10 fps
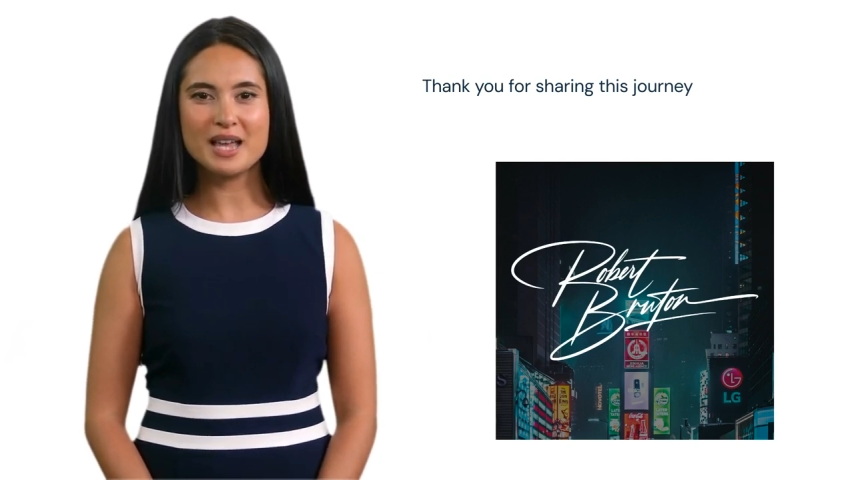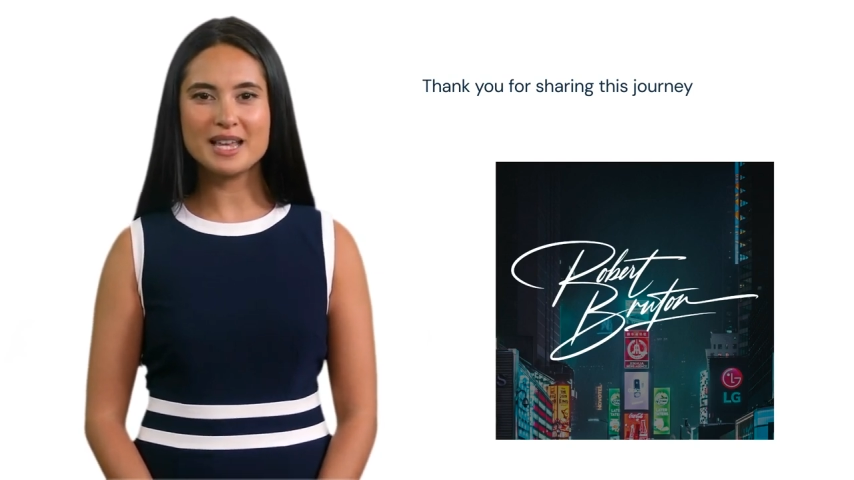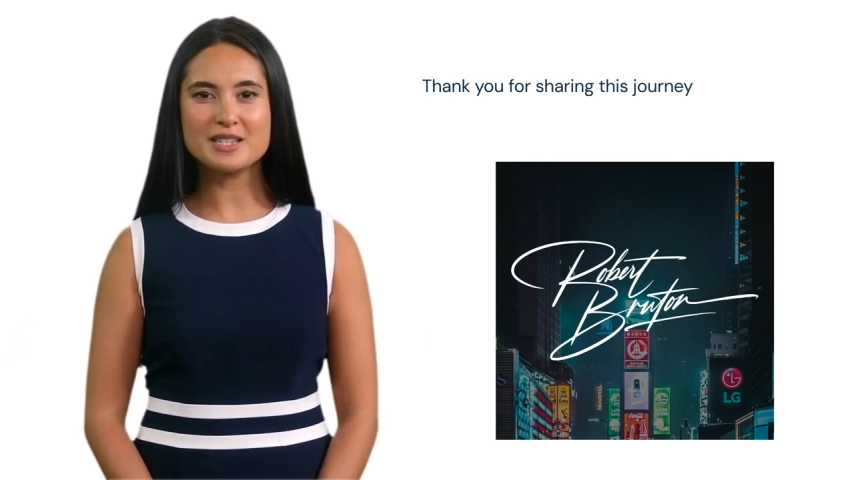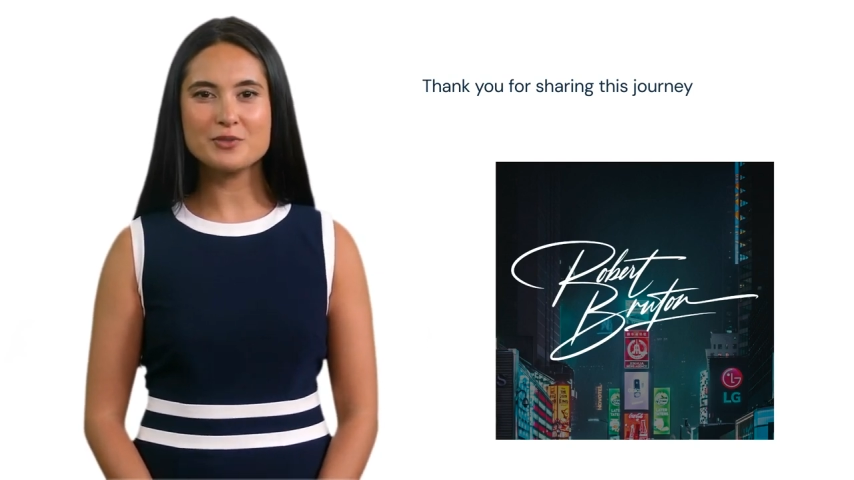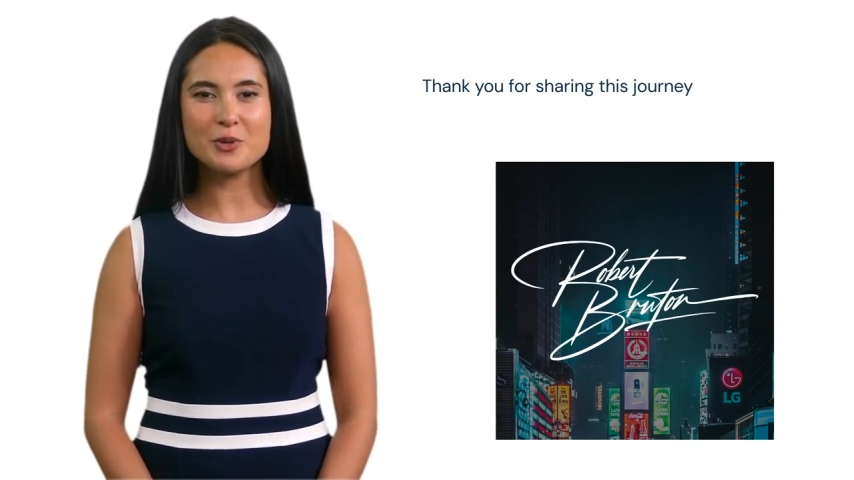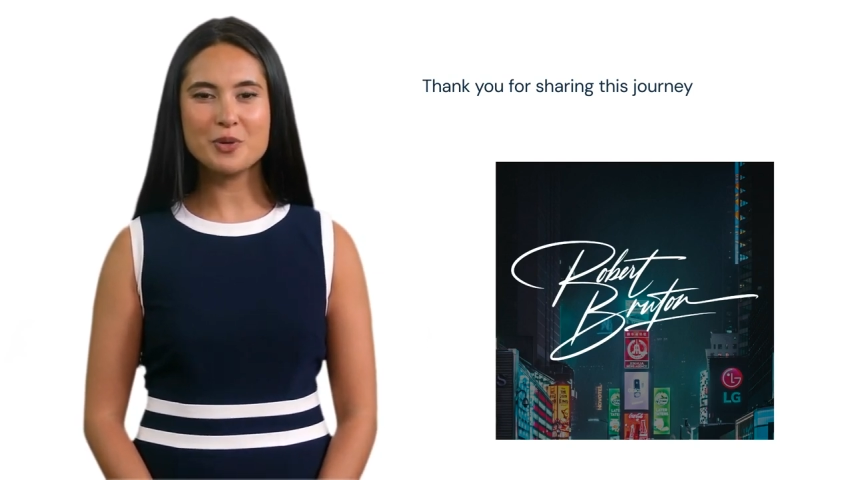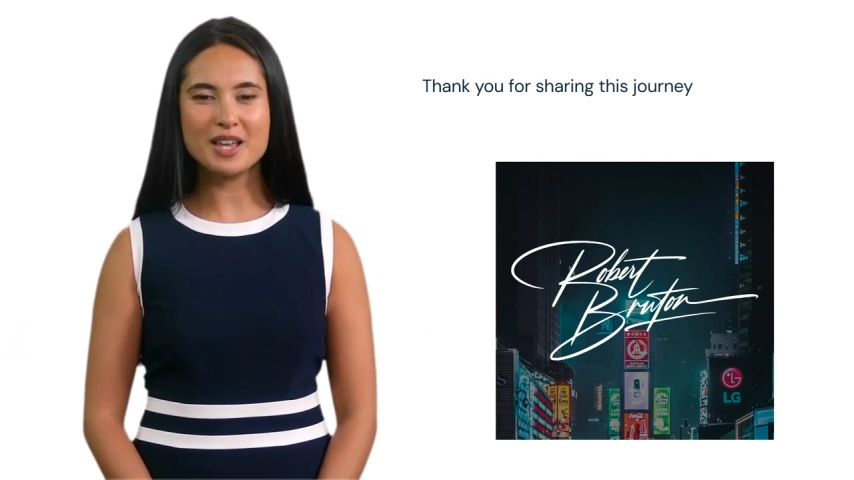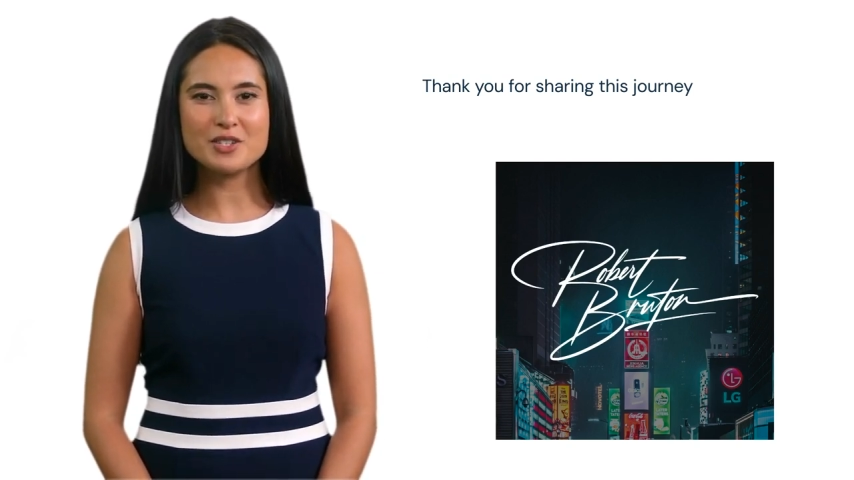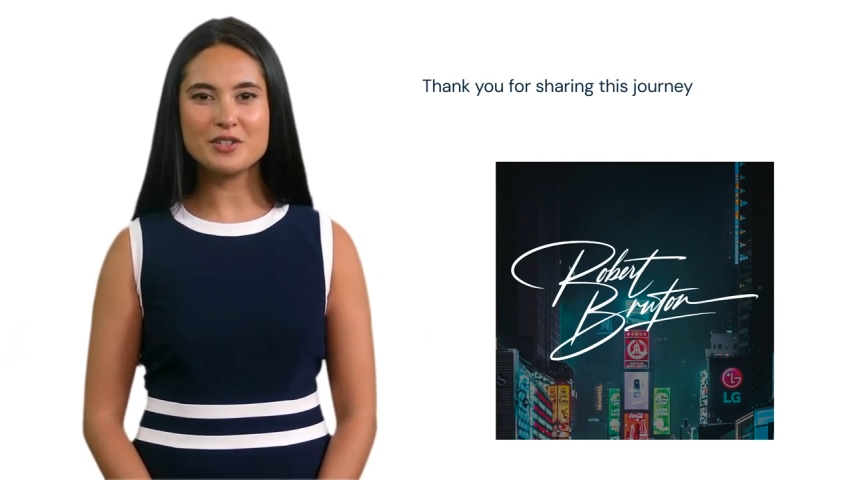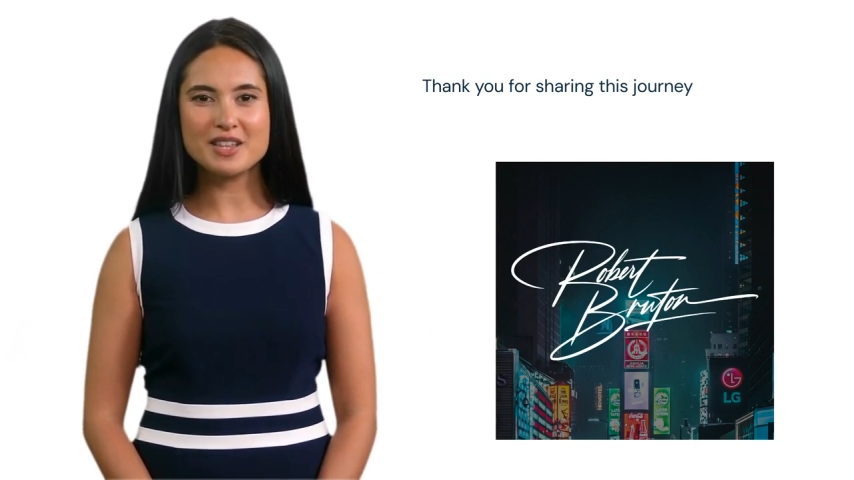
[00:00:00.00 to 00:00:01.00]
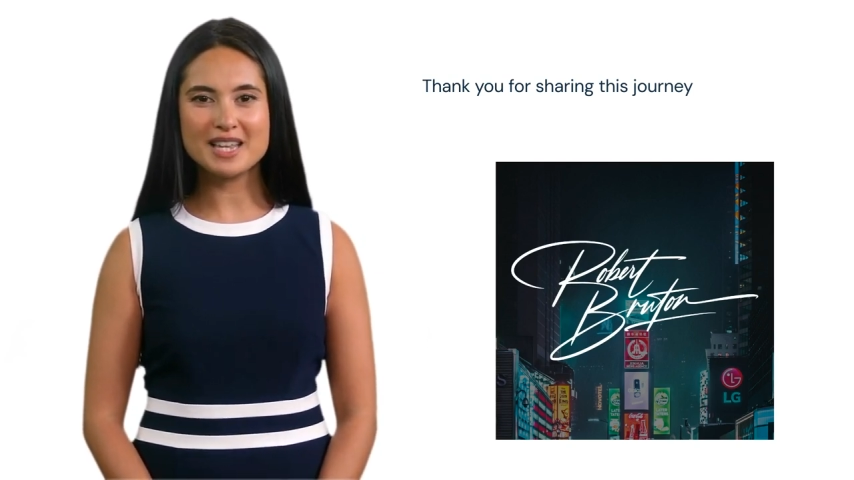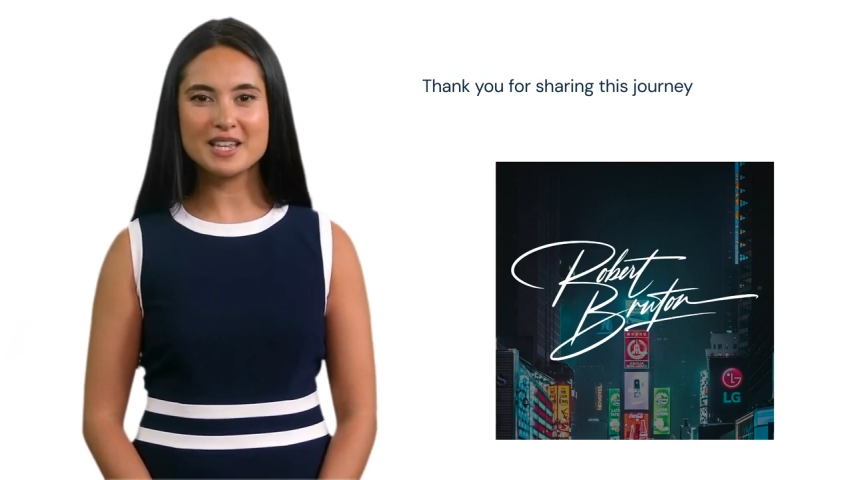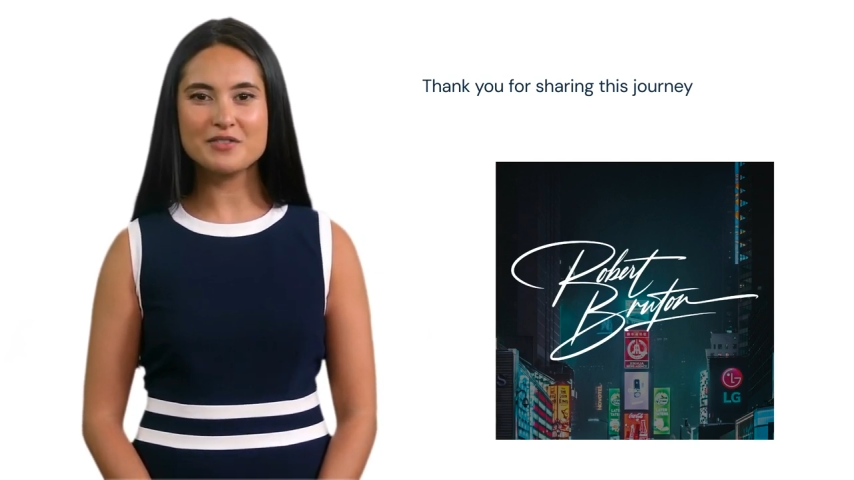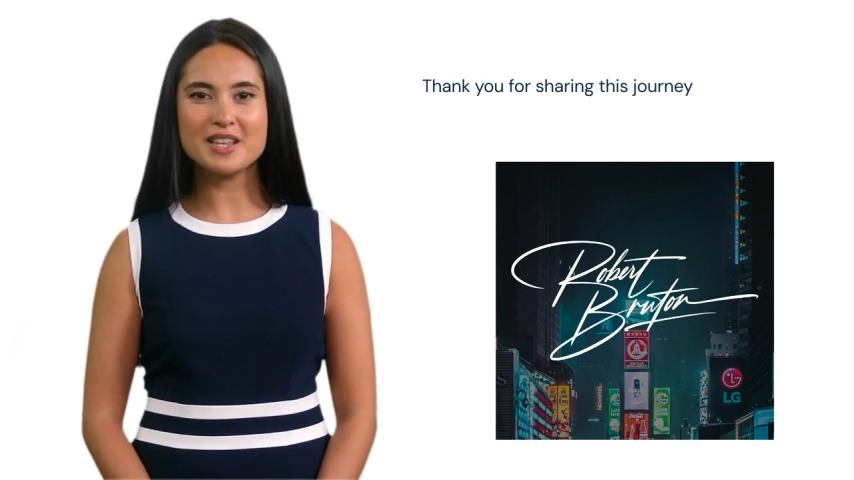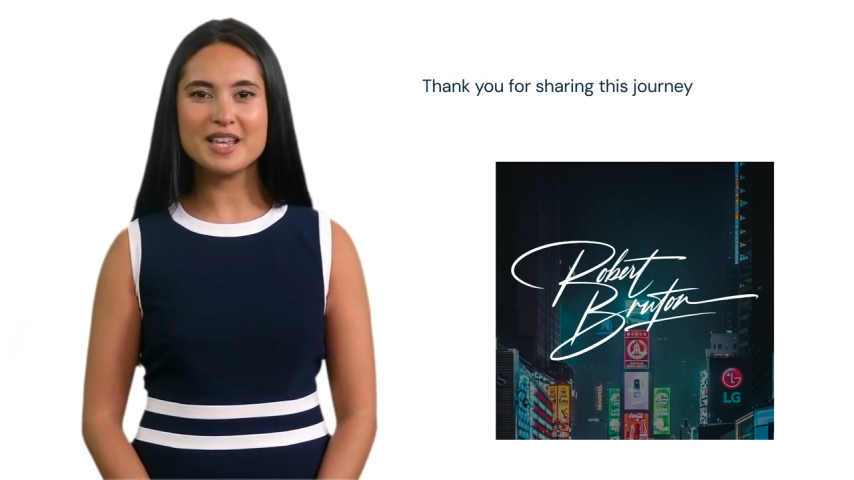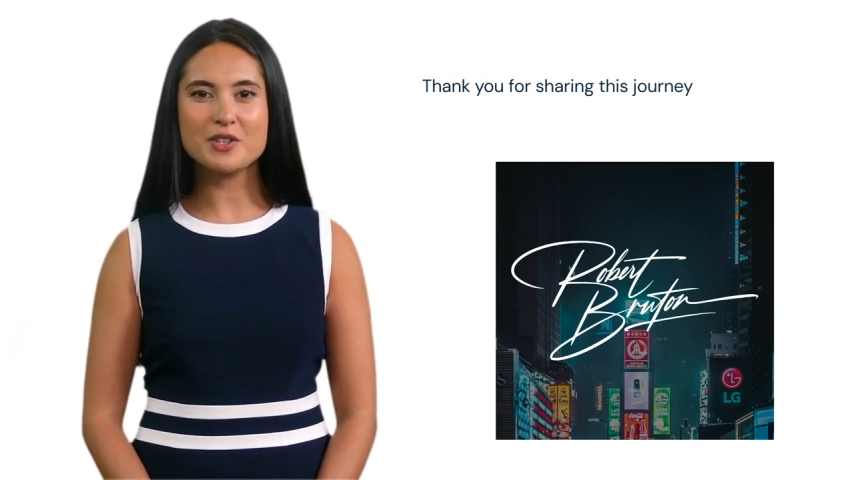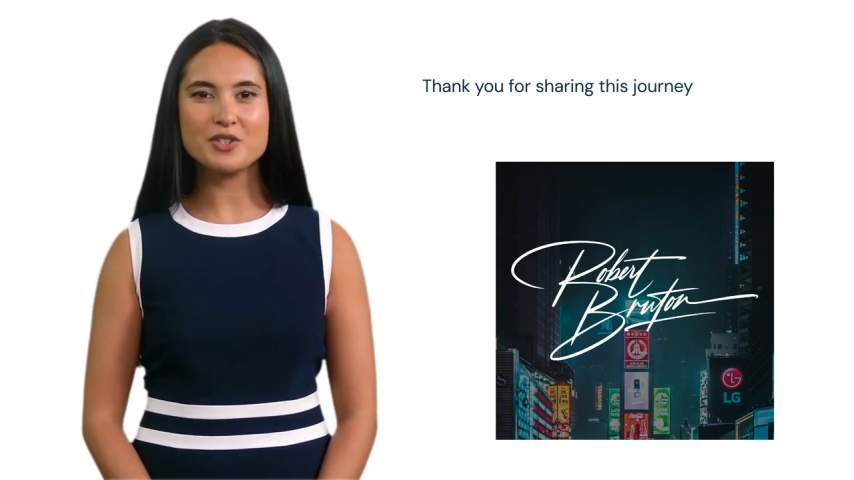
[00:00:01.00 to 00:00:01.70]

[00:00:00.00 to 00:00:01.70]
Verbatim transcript: It's a reminder that even in